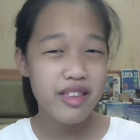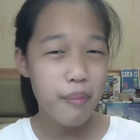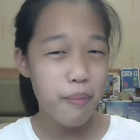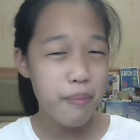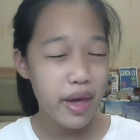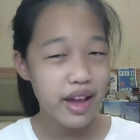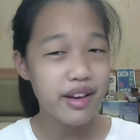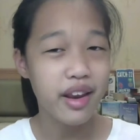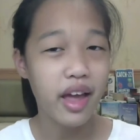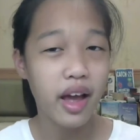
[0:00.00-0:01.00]

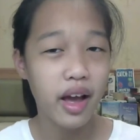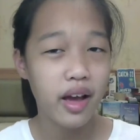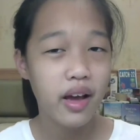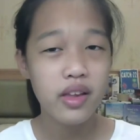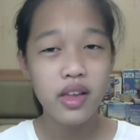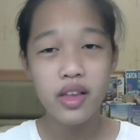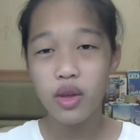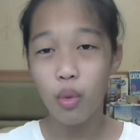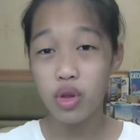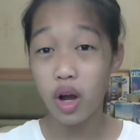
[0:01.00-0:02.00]
depicting
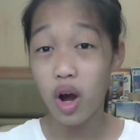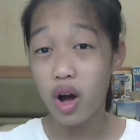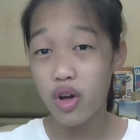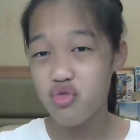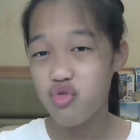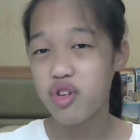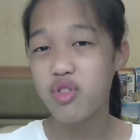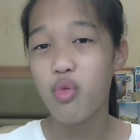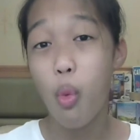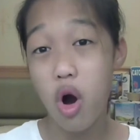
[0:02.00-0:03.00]
the
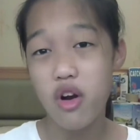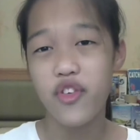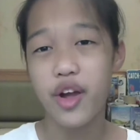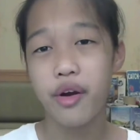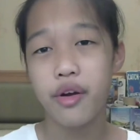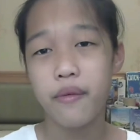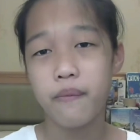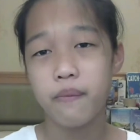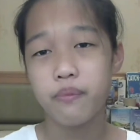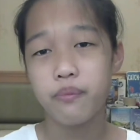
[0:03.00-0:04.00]
country's warfare.
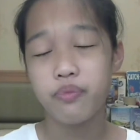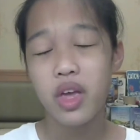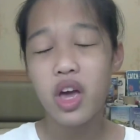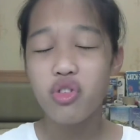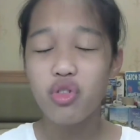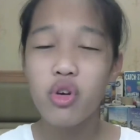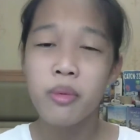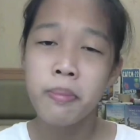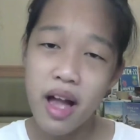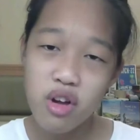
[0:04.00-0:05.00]
So
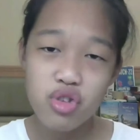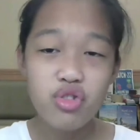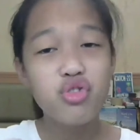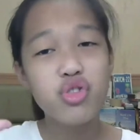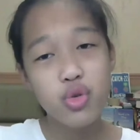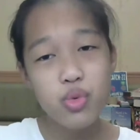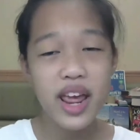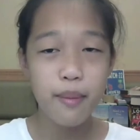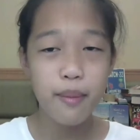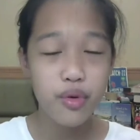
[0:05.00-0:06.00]
imagine 2
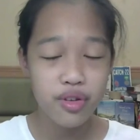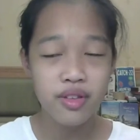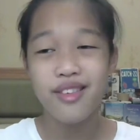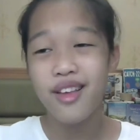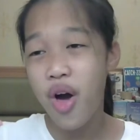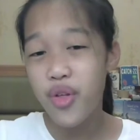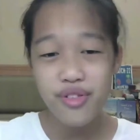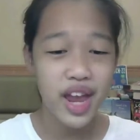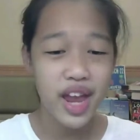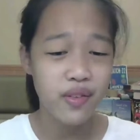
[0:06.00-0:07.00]
neighbors on the other
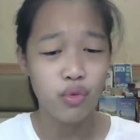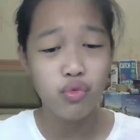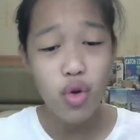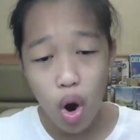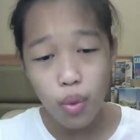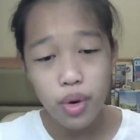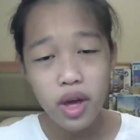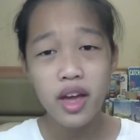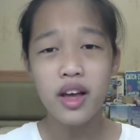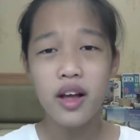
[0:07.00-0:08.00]
side of the road,
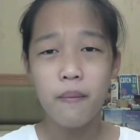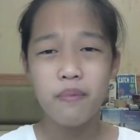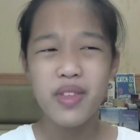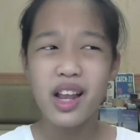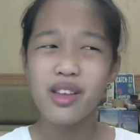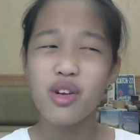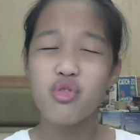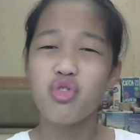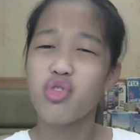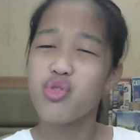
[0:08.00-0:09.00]
and
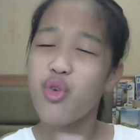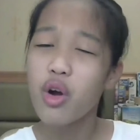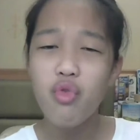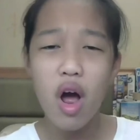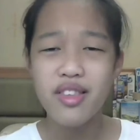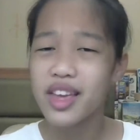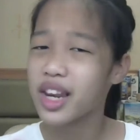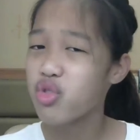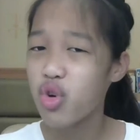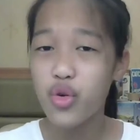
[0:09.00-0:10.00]
they're just throwing rocks at
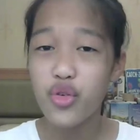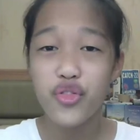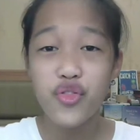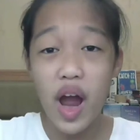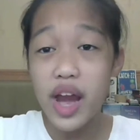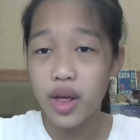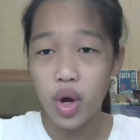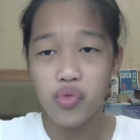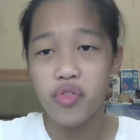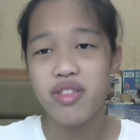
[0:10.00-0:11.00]
each other,
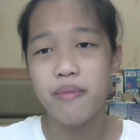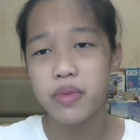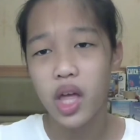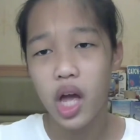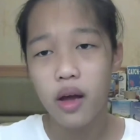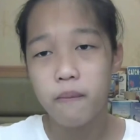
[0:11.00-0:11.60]
fighting over something.